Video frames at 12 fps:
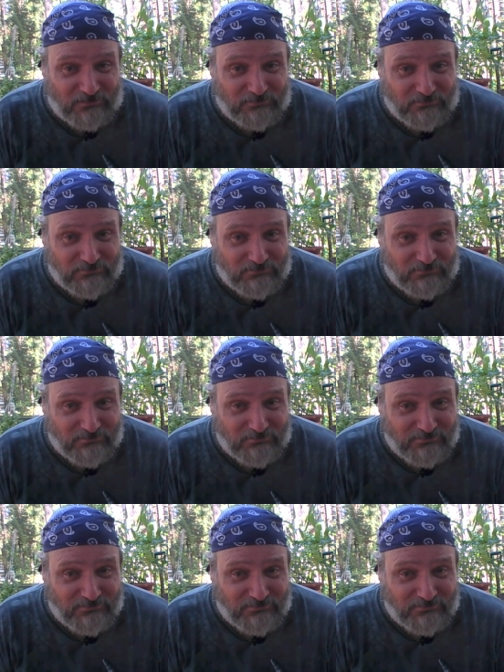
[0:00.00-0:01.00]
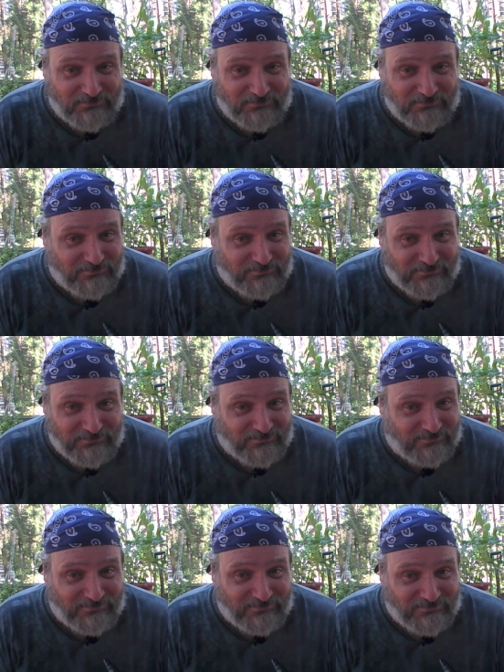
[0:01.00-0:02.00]

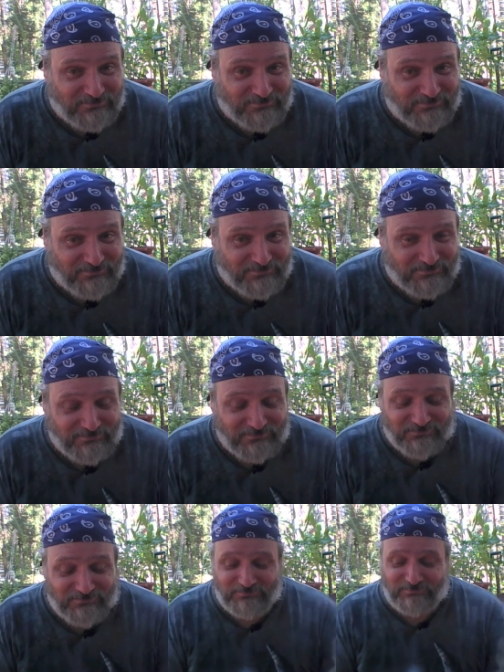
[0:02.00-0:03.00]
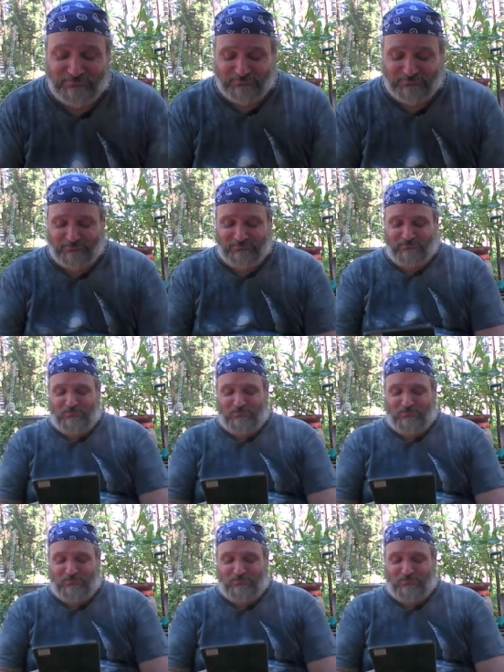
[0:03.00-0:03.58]
No one is speaking in this clip.